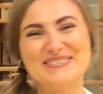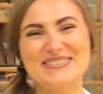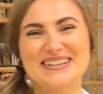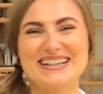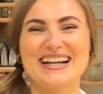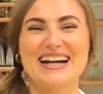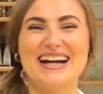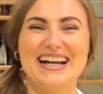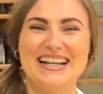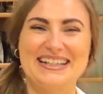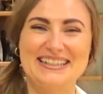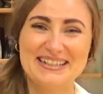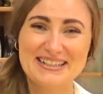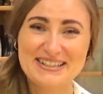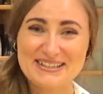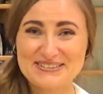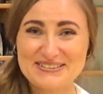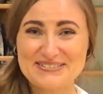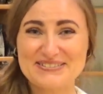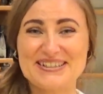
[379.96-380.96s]
my god,
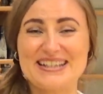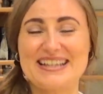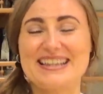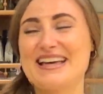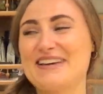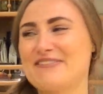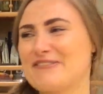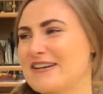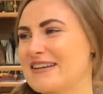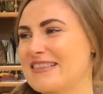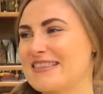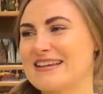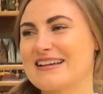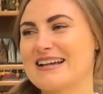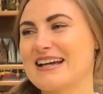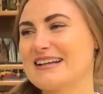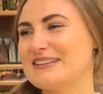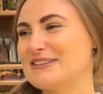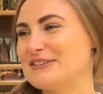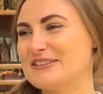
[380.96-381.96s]
with everything.
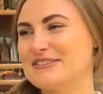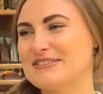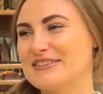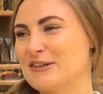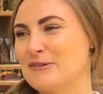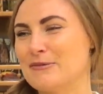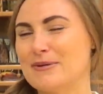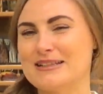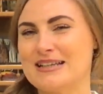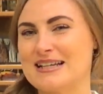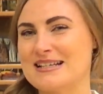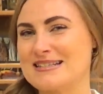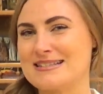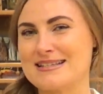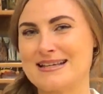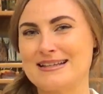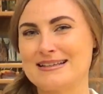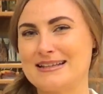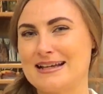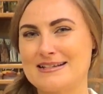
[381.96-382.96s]
I don't even know what I
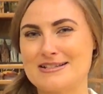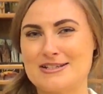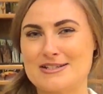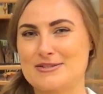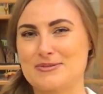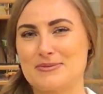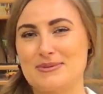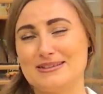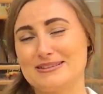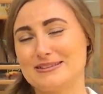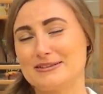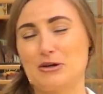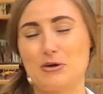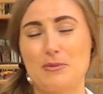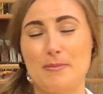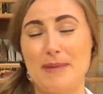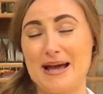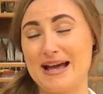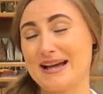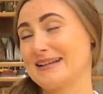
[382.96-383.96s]
said. I just want to go
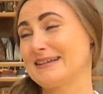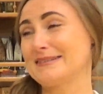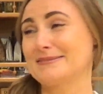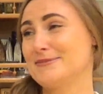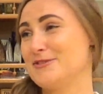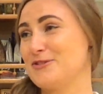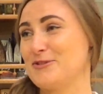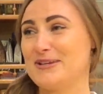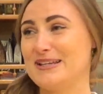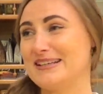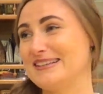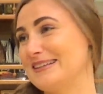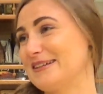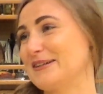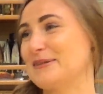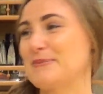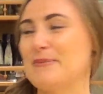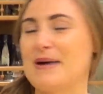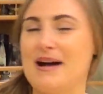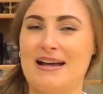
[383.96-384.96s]
back to
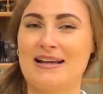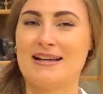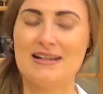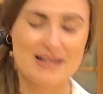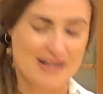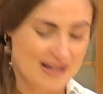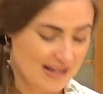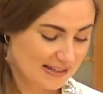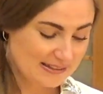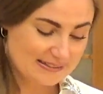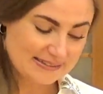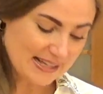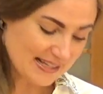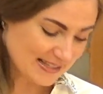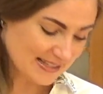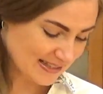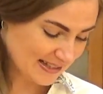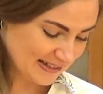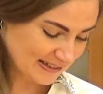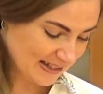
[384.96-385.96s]
eating my
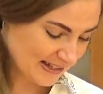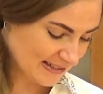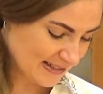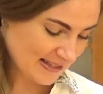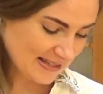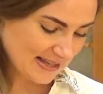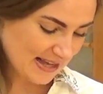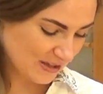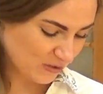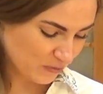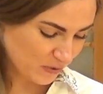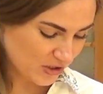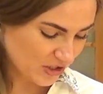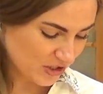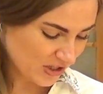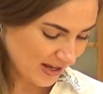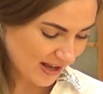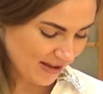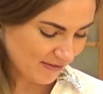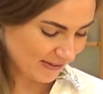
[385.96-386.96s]
tasty, tasty sandwich.
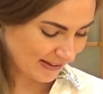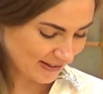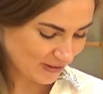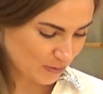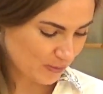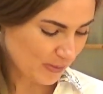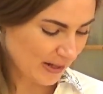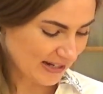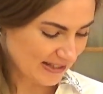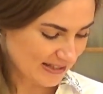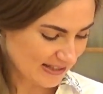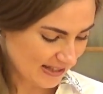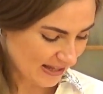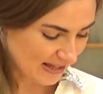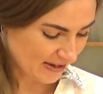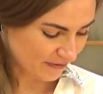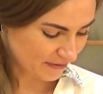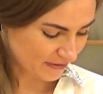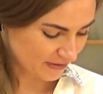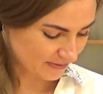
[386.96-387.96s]
I have like 2 bites
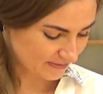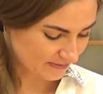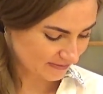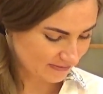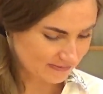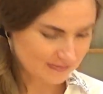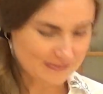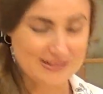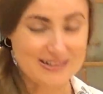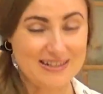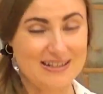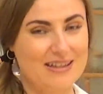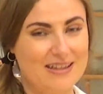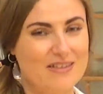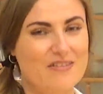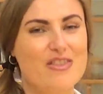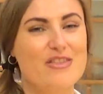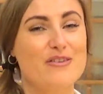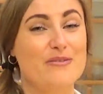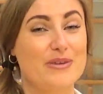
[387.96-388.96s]
left, but I
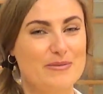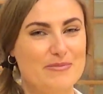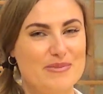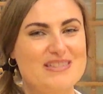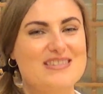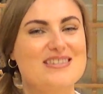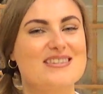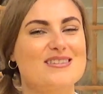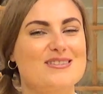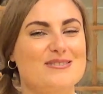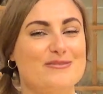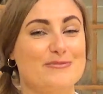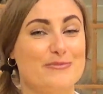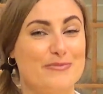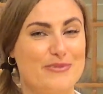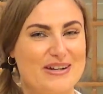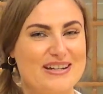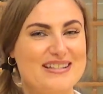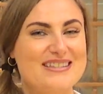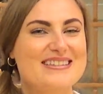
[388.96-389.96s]
have 3 pieces of
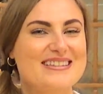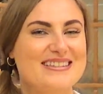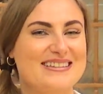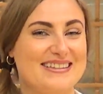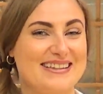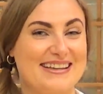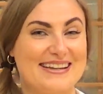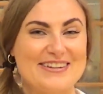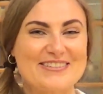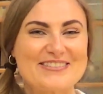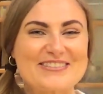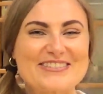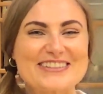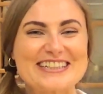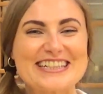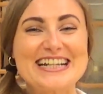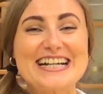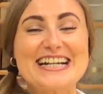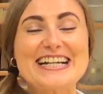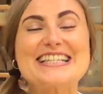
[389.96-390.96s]
bread still
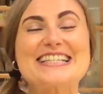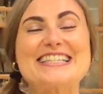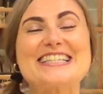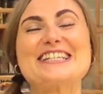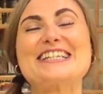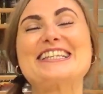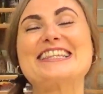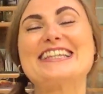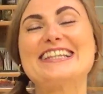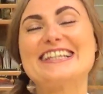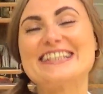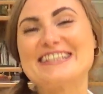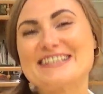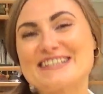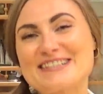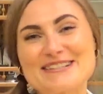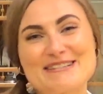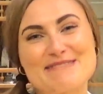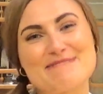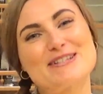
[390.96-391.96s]
left. So thank you
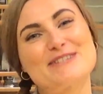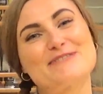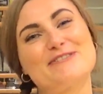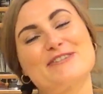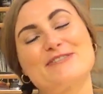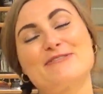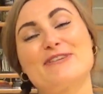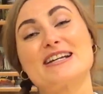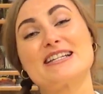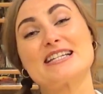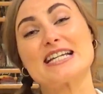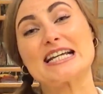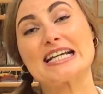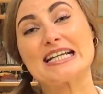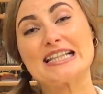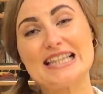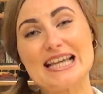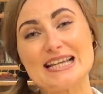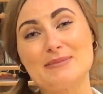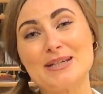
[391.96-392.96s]
so much for watching.
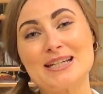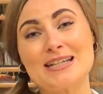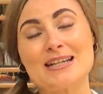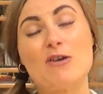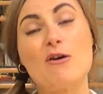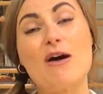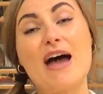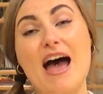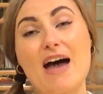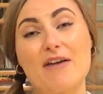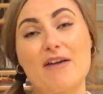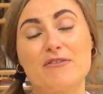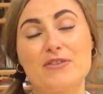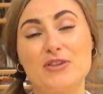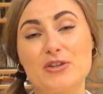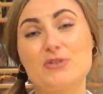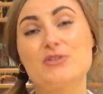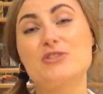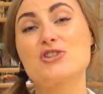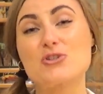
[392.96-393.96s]
Let me know, have
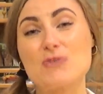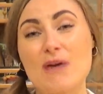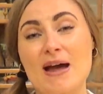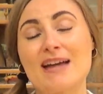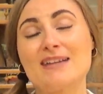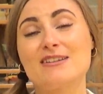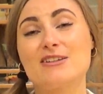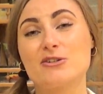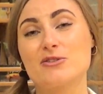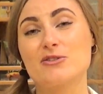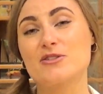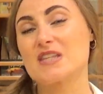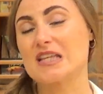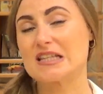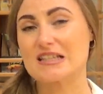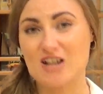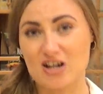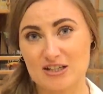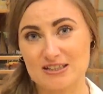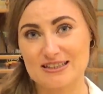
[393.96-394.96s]
you tried
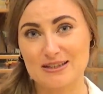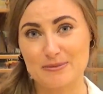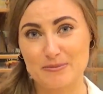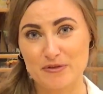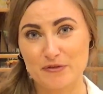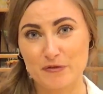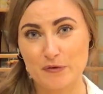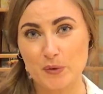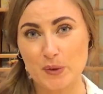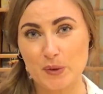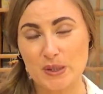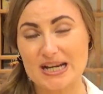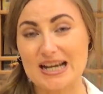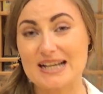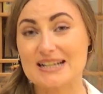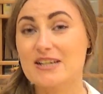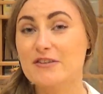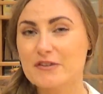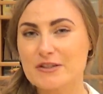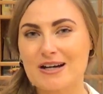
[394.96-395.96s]
roasted garlic before?
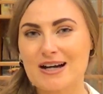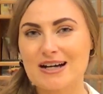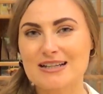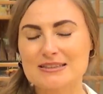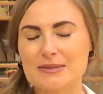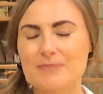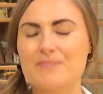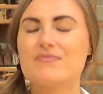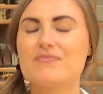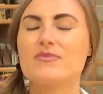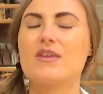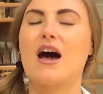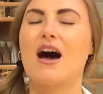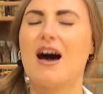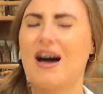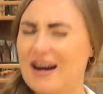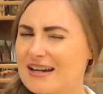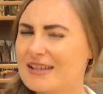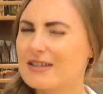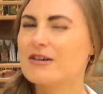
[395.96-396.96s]
And if not,
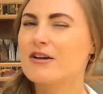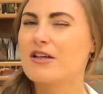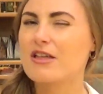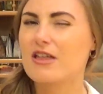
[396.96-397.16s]
are you